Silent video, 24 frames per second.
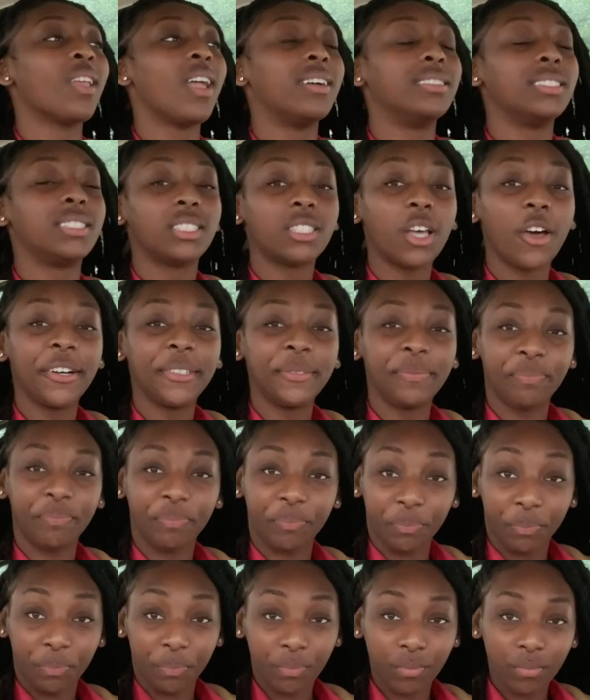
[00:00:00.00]
So
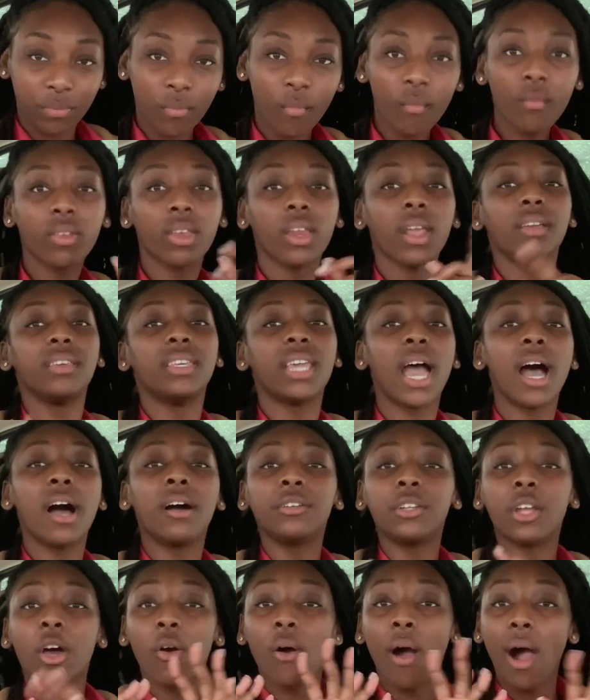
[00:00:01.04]
y'all
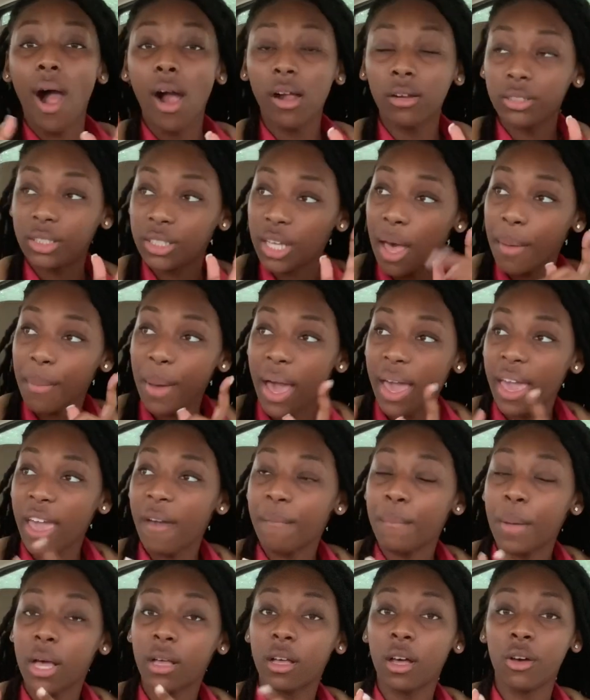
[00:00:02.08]
know all the time I
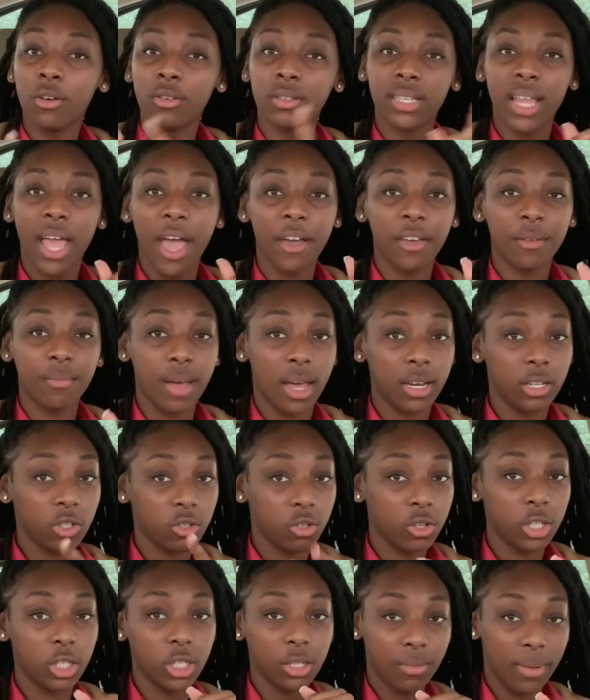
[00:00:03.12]
have my goals down in my
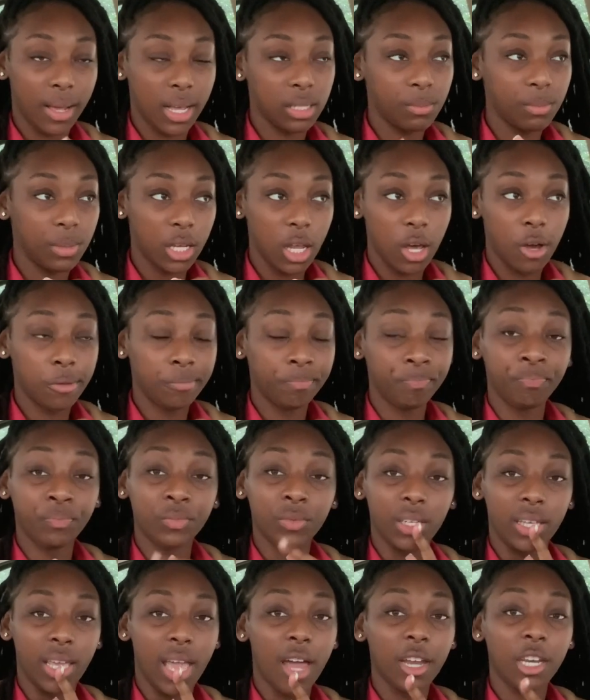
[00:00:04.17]
description box below.
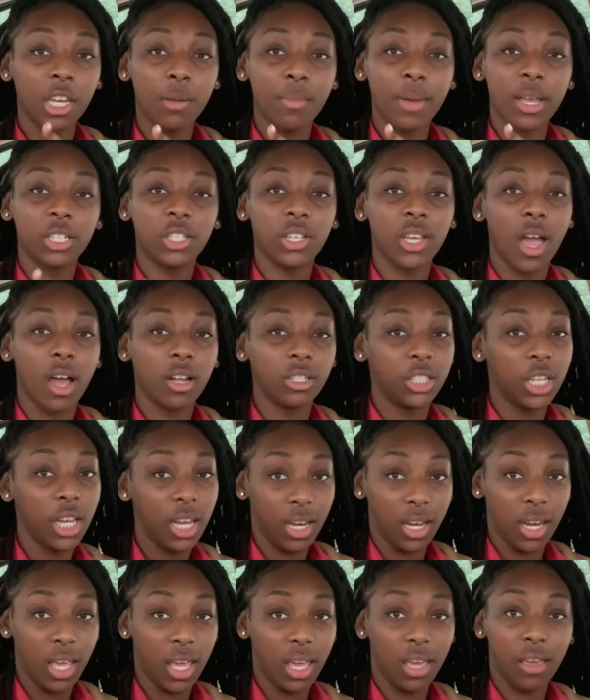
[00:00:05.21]
Y'all need to make sure y'all
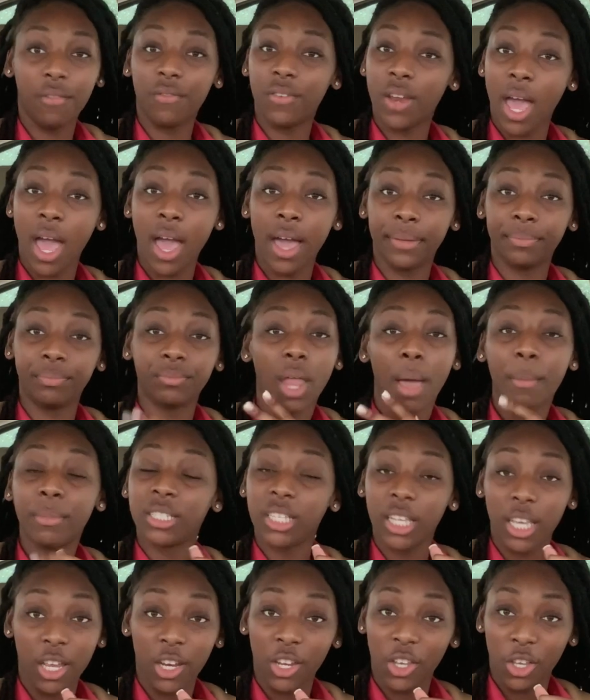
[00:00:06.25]
check that. If not, I'ma
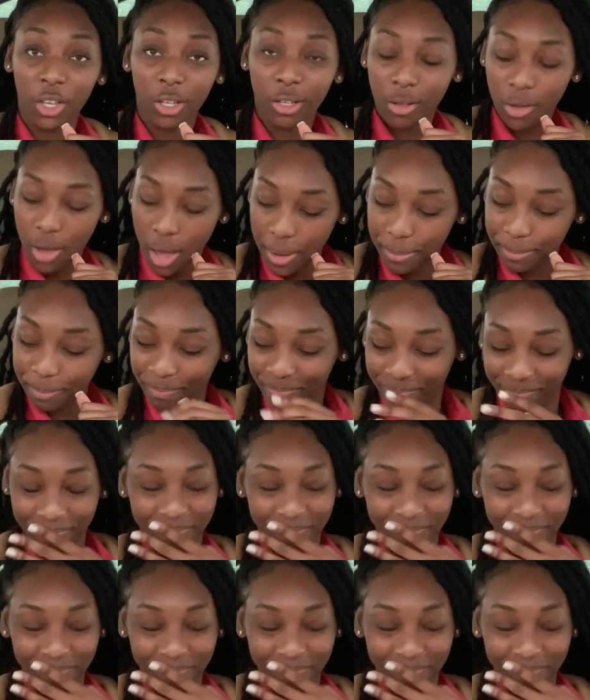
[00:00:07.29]
say it in here, okay?